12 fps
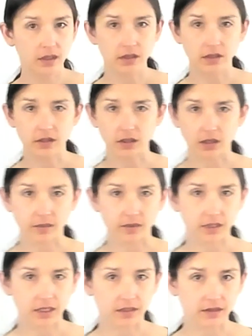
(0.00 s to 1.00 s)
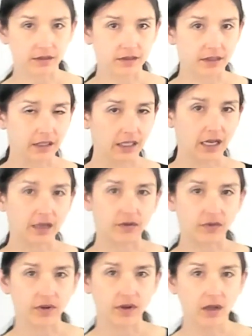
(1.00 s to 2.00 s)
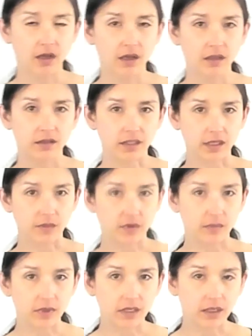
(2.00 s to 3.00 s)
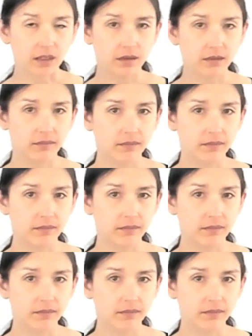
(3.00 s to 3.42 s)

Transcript: circumstances in life seem to be,